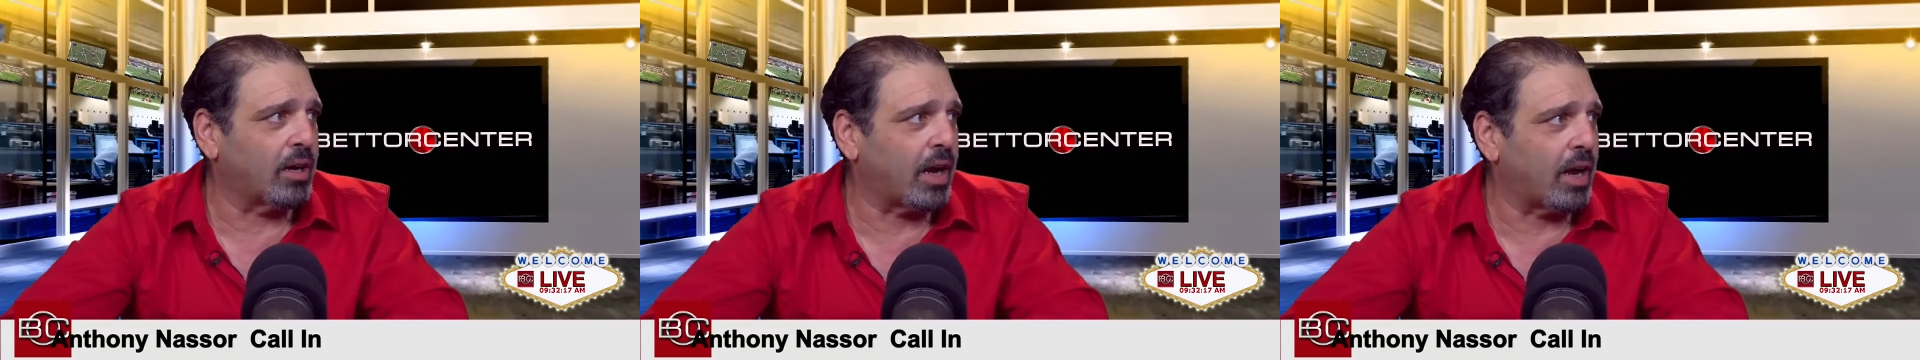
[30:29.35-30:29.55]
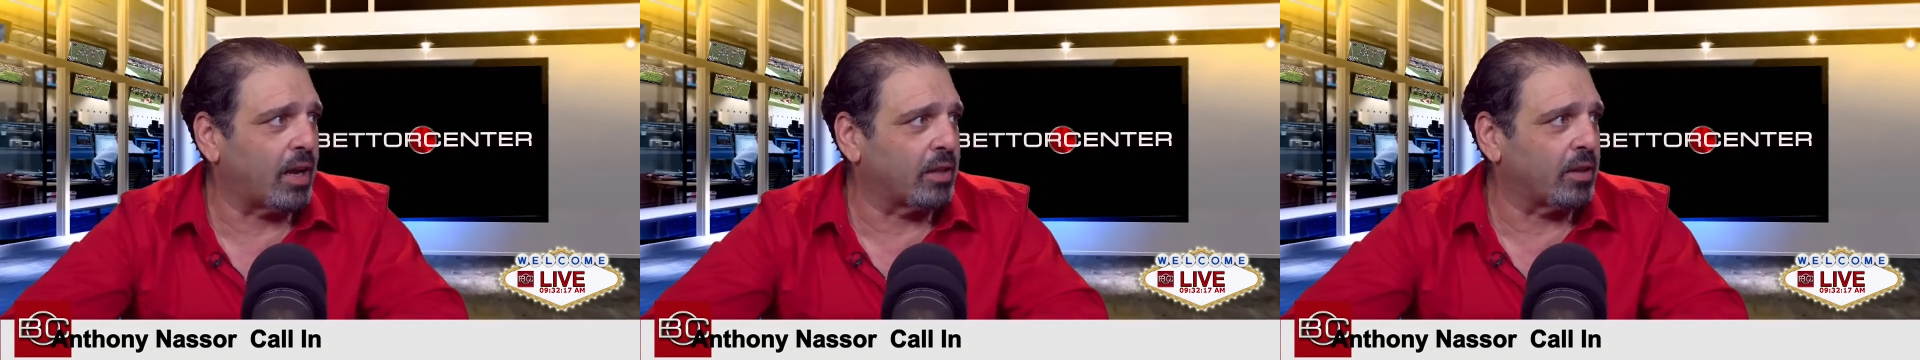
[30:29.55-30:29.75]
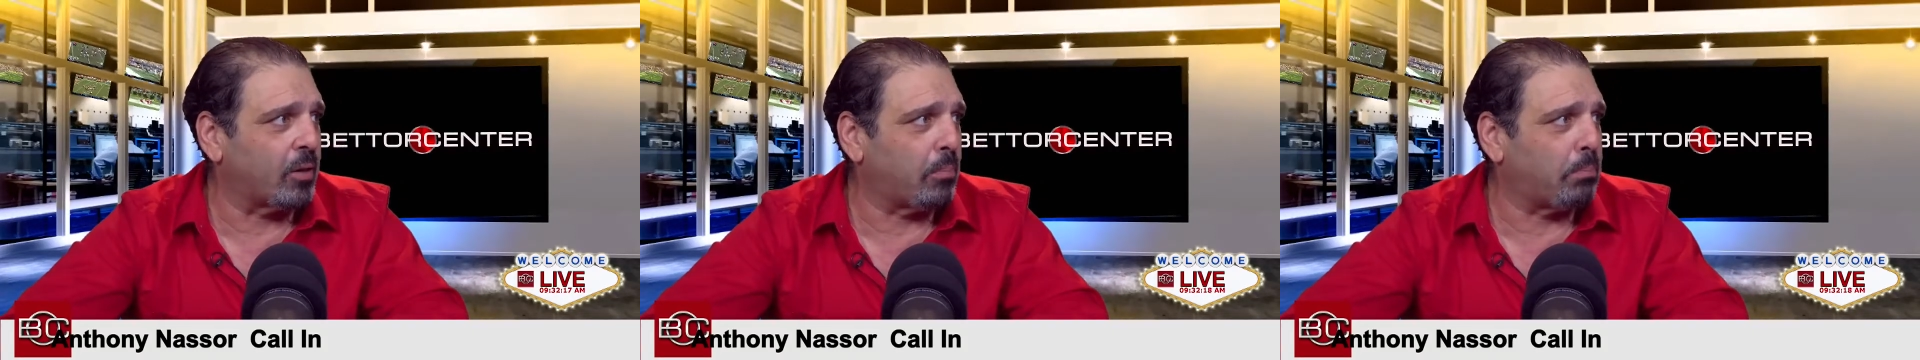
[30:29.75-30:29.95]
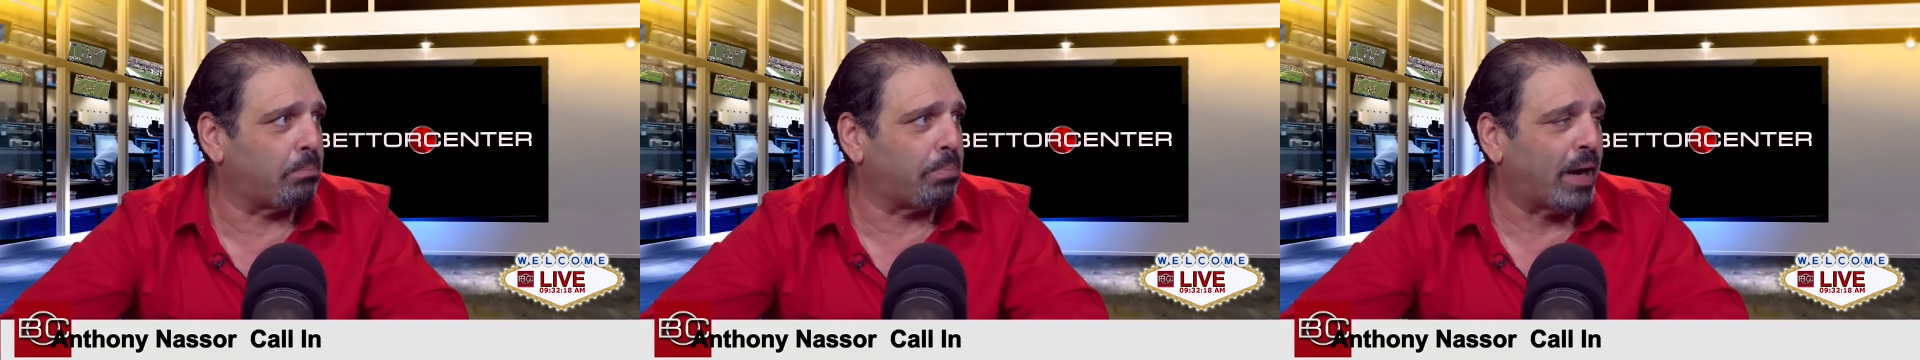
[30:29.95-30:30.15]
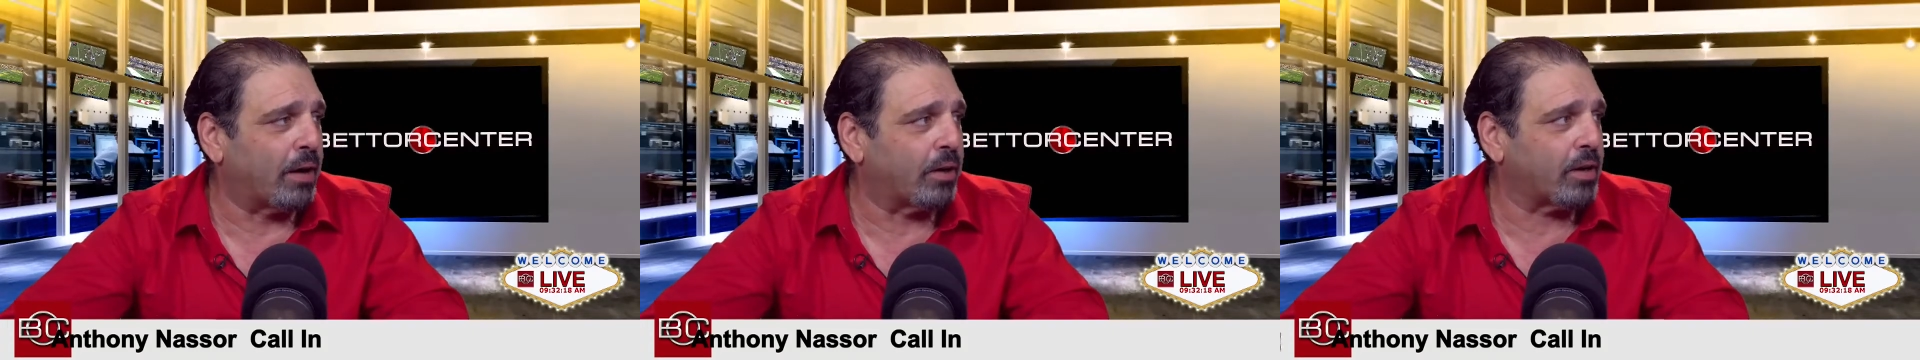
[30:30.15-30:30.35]
Got a little
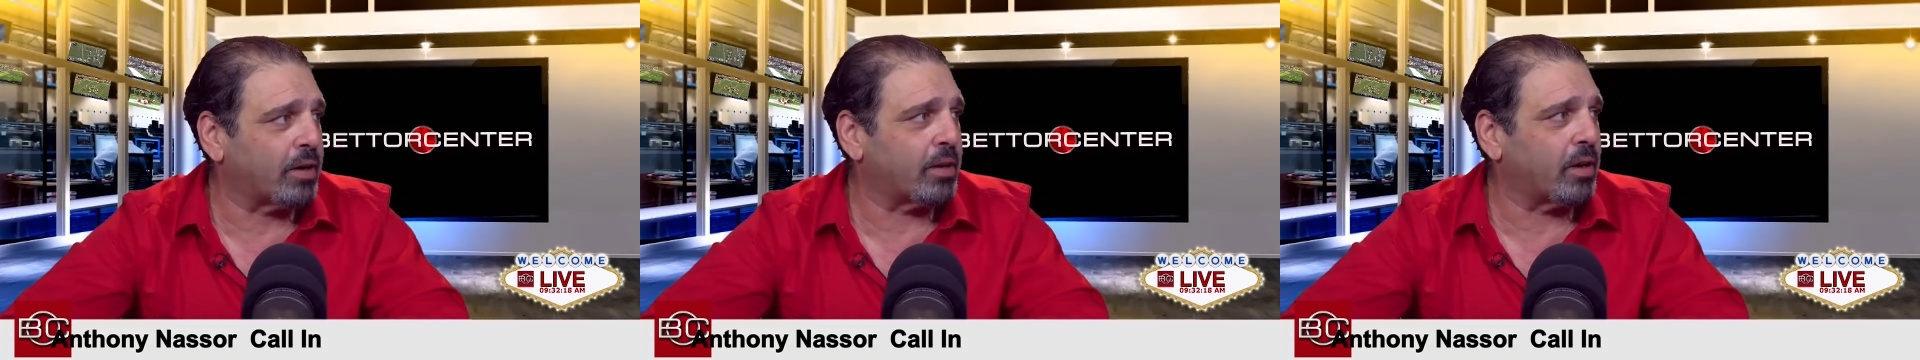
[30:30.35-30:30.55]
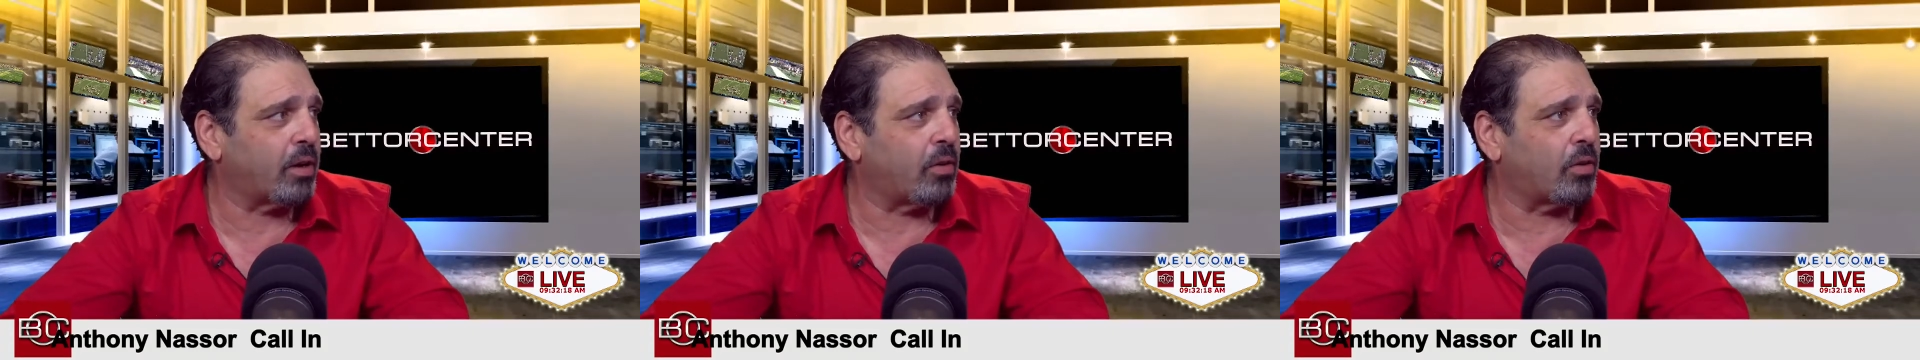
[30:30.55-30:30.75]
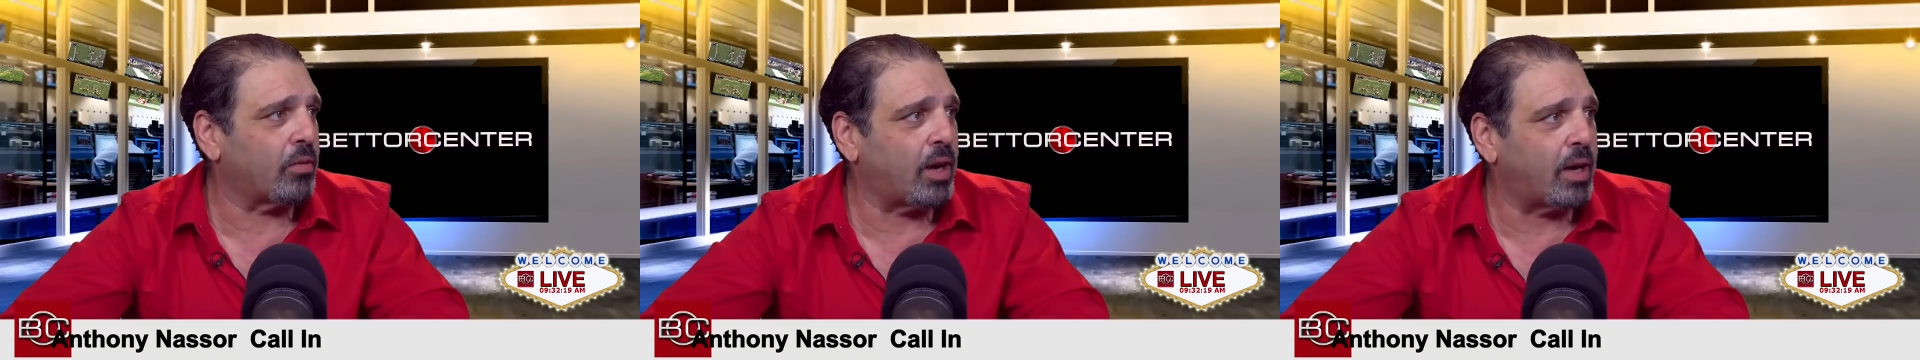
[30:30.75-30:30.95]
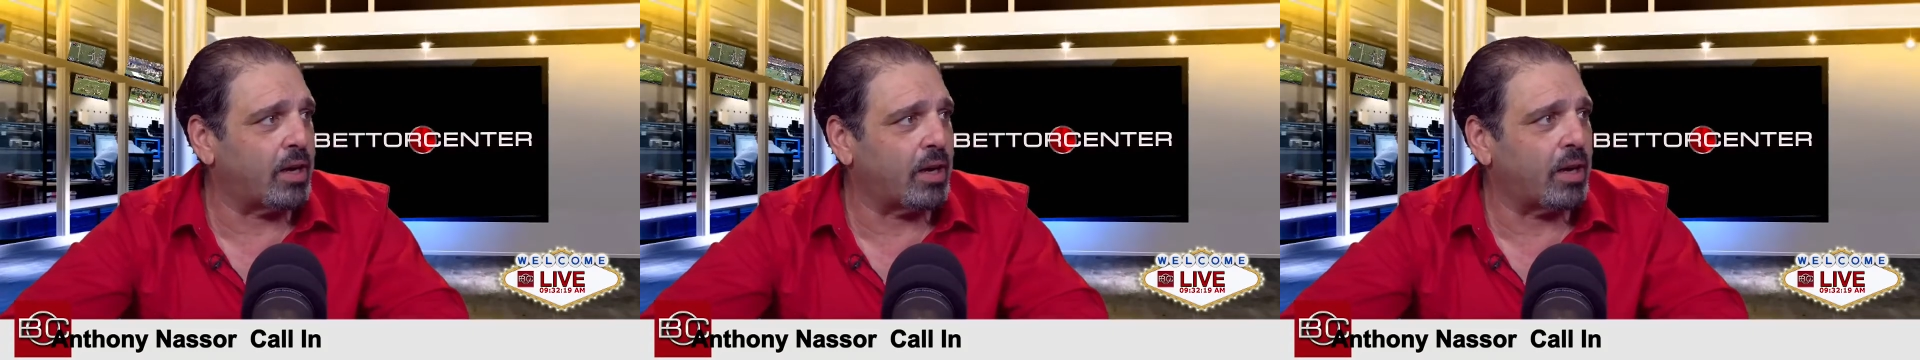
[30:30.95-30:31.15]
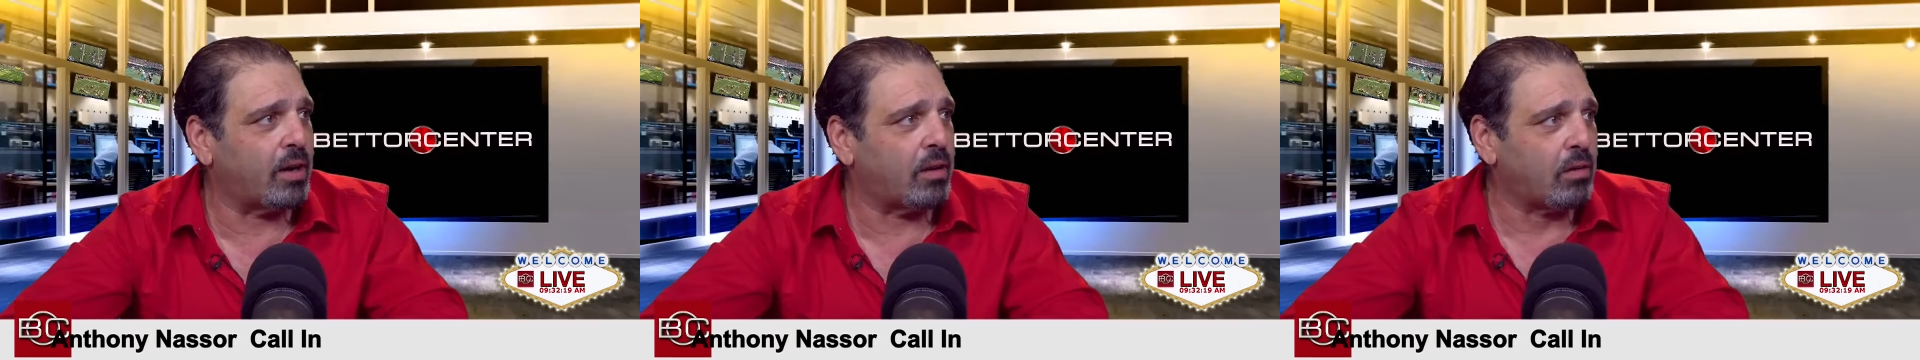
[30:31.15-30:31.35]
barking going right
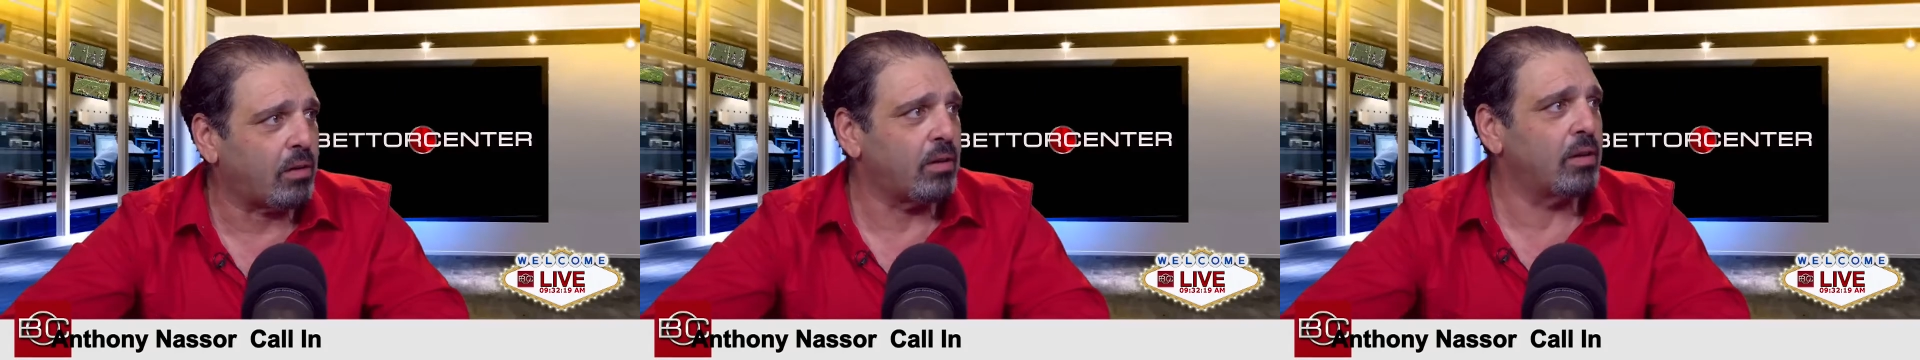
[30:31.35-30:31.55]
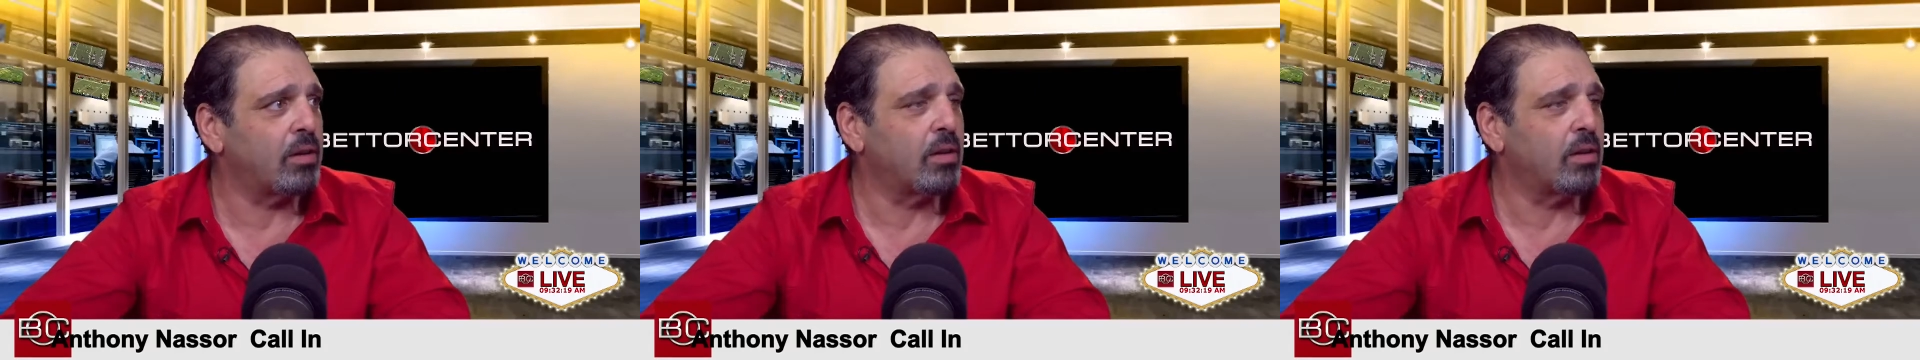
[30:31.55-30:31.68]
now.